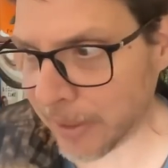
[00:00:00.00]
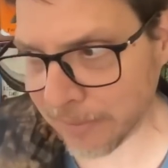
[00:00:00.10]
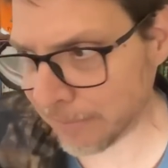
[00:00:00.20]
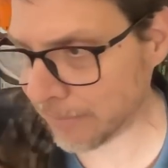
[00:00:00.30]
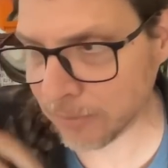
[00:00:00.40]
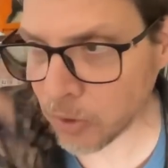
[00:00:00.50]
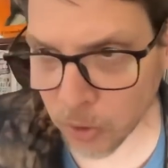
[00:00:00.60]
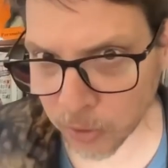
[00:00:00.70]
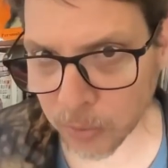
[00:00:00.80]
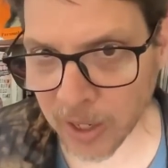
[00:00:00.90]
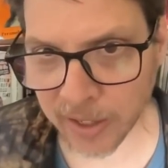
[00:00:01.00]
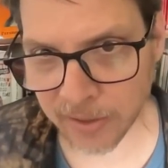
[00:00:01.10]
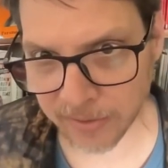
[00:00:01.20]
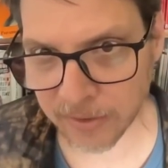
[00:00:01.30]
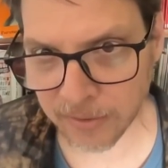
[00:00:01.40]
and
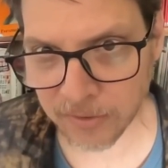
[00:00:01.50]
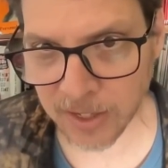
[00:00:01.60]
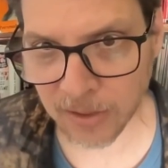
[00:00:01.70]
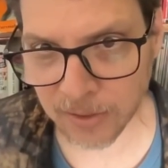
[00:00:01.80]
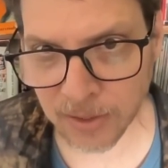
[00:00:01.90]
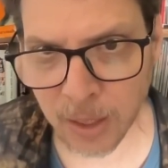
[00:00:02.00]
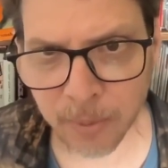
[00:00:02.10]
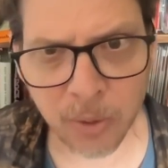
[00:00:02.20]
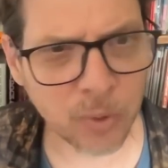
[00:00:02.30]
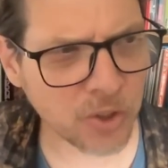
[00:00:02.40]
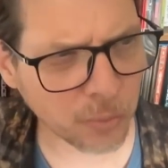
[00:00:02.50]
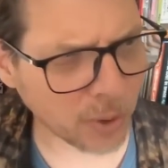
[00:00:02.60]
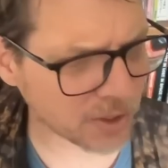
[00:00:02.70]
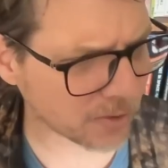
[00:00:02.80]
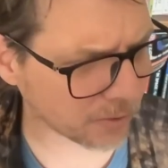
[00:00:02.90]
notoriety than the Dalai Lama. I once watched